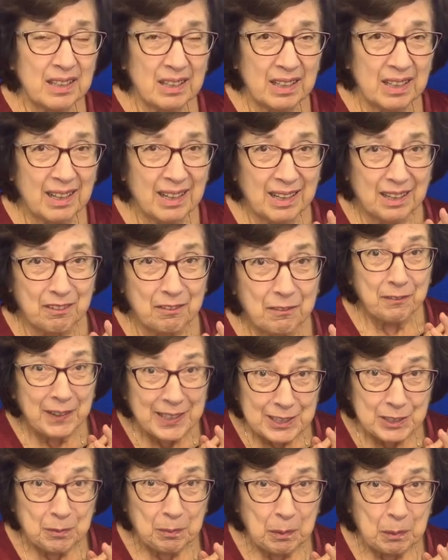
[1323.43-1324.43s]
our
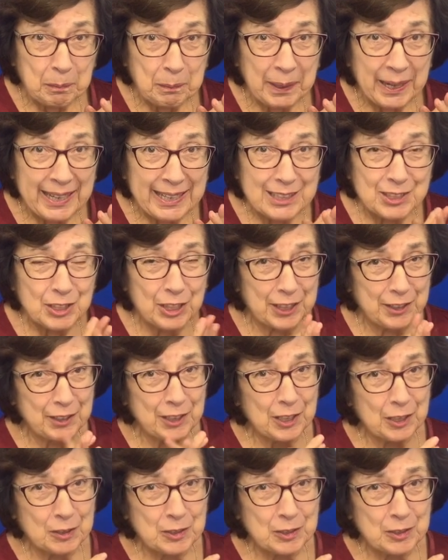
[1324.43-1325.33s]
Facebook page and the